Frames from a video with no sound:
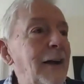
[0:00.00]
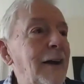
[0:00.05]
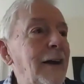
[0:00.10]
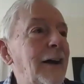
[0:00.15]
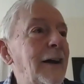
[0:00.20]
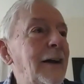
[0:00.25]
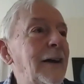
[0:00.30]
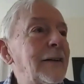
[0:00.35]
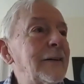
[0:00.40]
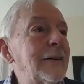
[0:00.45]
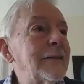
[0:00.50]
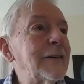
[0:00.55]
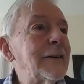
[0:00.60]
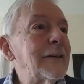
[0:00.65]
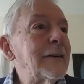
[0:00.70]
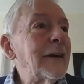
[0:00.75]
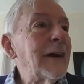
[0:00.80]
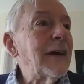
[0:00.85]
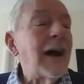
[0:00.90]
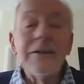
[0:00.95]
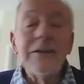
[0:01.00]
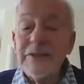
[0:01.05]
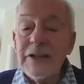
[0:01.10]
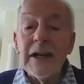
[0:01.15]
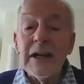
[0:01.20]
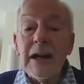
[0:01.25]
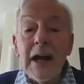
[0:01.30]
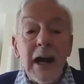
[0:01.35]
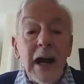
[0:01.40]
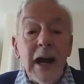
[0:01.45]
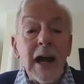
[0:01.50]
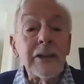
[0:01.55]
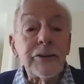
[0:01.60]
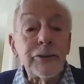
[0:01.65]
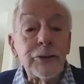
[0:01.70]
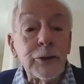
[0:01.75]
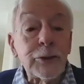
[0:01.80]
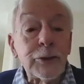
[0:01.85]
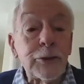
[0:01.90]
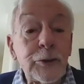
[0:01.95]
And I said, I
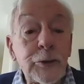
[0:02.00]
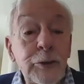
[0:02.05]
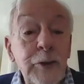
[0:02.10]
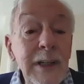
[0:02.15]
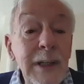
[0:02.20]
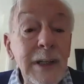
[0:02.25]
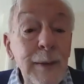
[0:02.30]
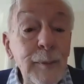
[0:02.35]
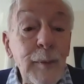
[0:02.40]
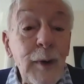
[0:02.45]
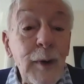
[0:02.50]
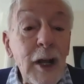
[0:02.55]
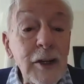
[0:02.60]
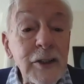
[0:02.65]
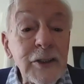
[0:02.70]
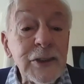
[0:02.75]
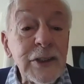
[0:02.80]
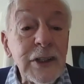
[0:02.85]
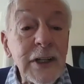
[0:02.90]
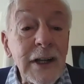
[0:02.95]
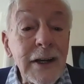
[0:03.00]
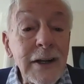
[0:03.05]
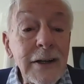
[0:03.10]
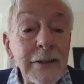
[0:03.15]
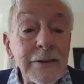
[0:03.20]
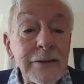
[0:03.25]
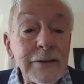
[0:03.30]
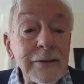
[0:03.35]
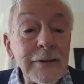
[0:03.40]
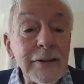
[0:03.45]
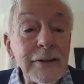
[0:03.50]
had a dream last night